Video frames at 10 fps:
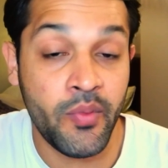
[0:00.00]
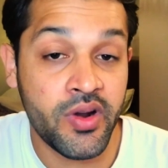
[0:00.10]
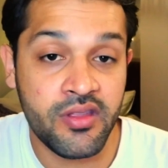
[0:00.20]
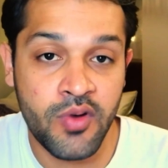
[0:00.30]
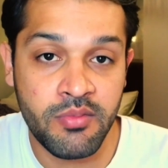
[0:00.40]

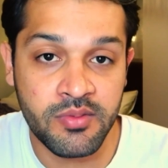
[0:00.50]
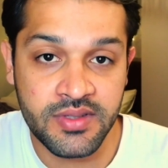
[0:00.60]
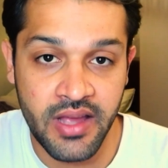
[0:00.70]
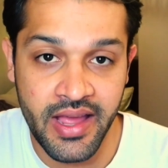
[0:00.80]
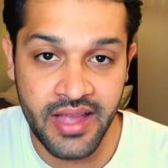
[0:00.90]
one of the
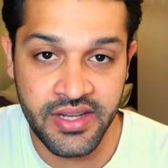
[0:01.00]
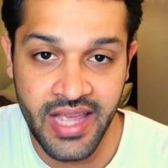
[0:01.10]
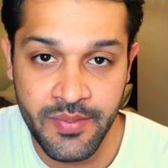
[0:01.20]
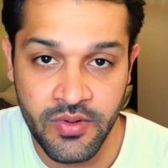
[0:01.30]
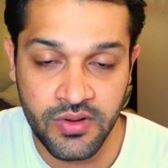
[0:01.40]
problems that I actually
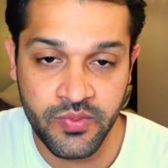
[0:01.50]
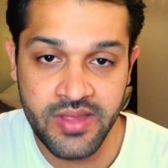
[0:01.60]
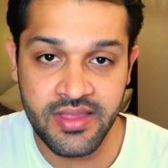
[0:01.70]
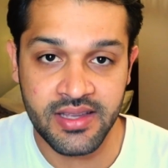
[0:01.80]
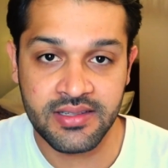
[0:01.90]
came across
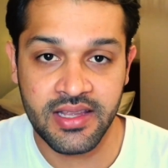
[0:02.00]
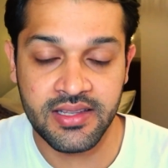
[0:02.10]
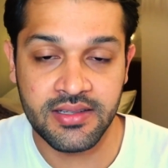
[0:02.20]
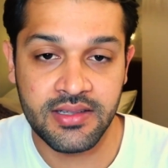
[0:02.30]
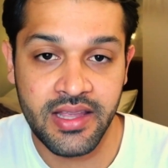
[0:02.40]
with this
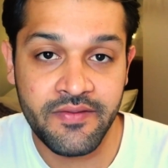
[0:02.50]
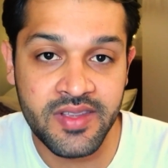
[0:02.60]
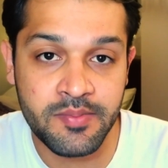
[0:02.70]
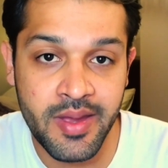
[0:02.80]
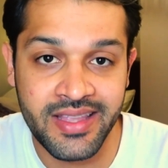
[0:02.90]
is if
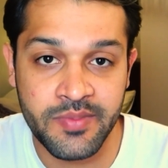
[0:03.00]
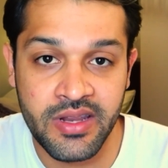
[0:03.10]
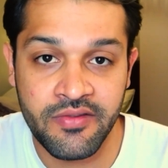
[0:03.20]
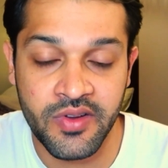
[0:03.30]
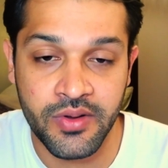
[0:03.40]
this
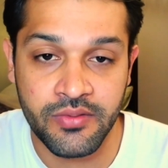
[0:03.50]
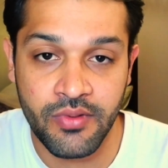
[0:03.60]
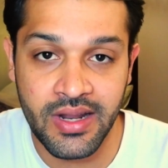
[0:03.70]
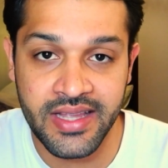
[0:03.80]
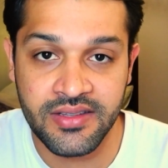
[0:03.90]
many-to-many field
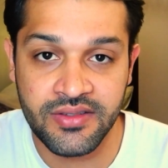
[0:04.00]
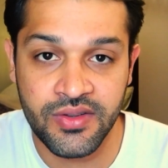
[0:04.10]
relates